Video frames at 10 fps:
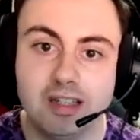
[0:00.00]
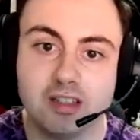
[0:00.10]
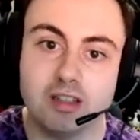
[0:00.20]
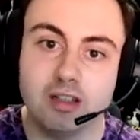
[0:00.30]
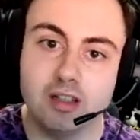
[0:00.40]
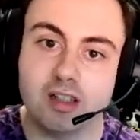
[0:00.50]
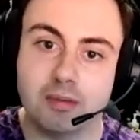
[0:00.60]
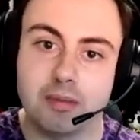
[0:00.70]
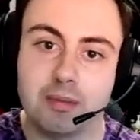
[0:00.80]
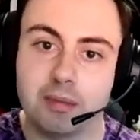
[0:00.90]
doesn't look like
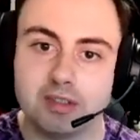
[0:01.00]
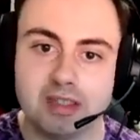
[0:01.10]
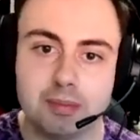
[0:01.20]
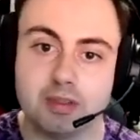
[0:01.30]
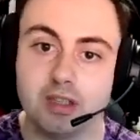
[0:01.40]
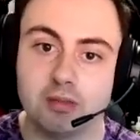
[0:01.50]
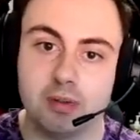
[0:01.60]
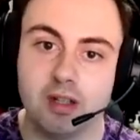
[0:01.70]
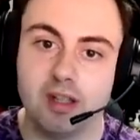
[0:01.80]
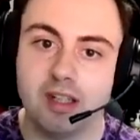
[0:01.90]
it when we watch the episodes,
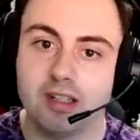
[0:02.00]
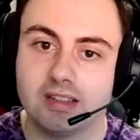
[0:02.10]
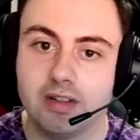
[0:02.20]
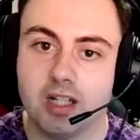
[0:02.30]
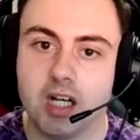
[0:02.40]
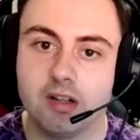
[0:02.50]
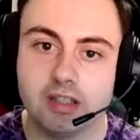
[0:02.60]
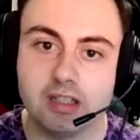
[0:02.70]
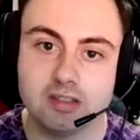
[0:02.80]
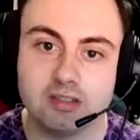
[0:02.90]
but they're in half a
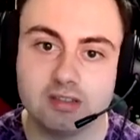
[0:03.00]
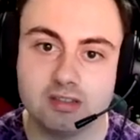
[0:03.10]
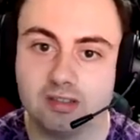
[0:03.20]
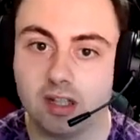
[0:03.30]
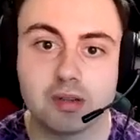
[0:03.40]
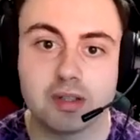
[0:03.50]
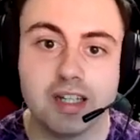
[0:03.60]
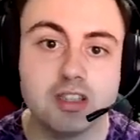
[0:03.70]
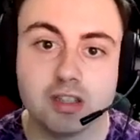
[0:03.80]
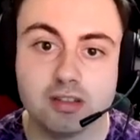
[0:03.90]
dozen
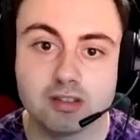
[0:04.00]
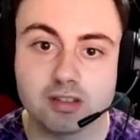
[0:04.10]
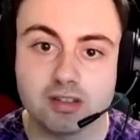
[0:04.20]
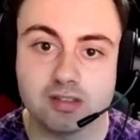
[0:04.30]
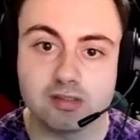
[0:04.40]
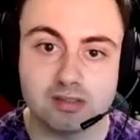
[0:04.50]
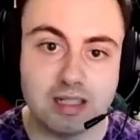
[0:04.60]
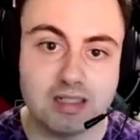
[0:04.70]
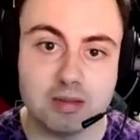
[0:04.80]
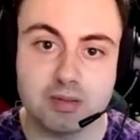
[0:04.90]
locations
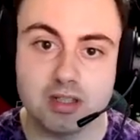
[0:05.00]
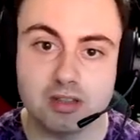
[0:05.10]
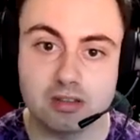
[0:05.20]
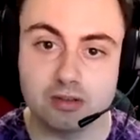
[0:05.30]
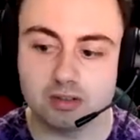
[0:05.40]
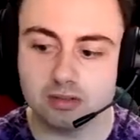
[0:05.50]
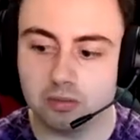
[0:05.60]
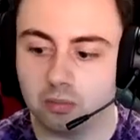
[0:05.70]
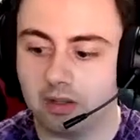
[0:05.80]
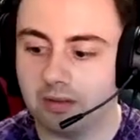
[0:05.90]
in the episode and not just
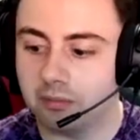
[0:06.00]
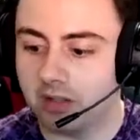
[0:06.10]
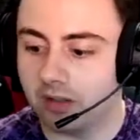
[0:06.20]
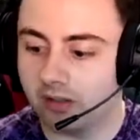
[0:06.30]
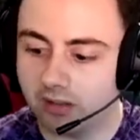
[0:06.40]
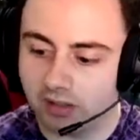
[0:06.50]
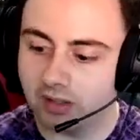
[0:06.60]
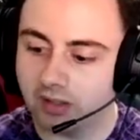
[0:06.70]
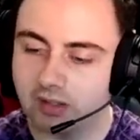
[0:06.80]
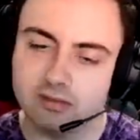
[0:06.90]
all in one
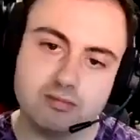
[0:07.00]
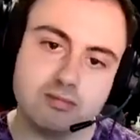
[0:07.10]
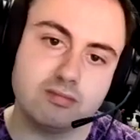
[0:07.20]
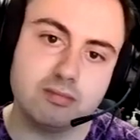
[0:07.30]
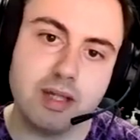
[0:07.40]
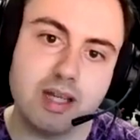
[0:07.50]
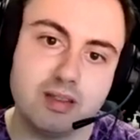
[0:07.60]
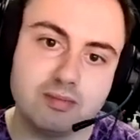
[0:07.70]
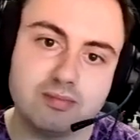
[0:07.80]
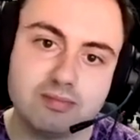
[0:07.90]
bit.
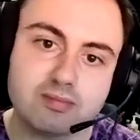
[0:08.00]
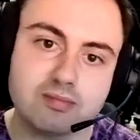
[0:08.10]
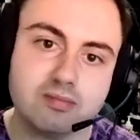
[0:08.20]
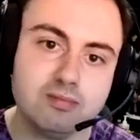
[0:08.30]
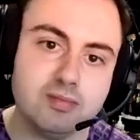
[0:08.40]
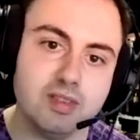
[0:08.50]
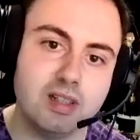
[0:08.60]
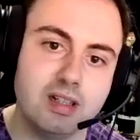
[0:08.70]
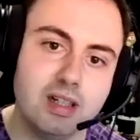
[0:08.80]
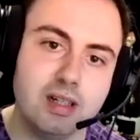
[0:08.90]

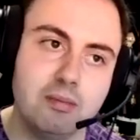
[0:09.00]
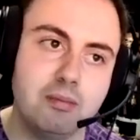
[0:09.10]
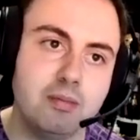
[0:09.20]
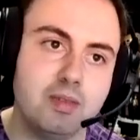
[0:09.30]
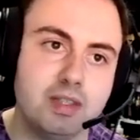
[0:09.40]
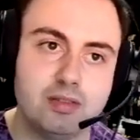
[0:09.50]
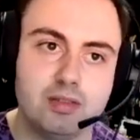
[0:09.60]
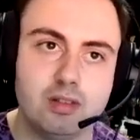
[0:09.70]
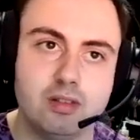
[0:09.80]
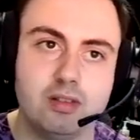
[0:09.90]
I
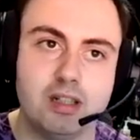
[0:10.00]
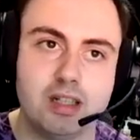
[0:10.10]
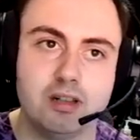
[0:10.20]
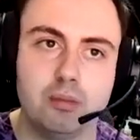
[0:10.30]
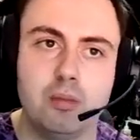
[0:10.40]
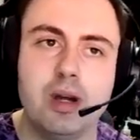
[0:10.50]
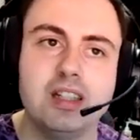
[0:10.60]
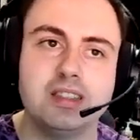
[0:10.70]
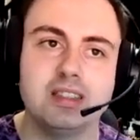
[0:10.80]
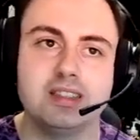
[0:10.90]
thought, hang on,
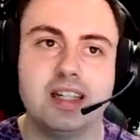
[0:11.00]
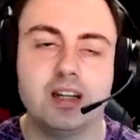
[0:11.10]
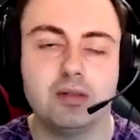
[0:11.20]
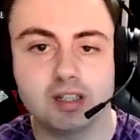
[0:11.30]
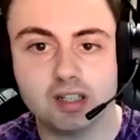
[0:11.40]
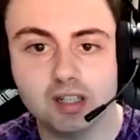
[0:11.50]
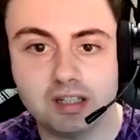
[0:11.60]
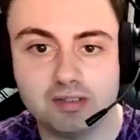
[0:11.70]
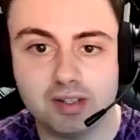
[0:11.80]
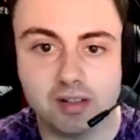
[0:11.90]
where's this set? I'm gonna go and
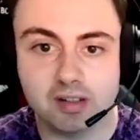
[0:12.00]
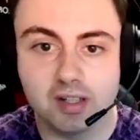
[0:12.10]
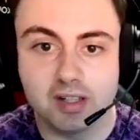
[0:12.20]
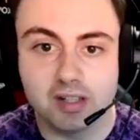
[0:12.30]
have a look,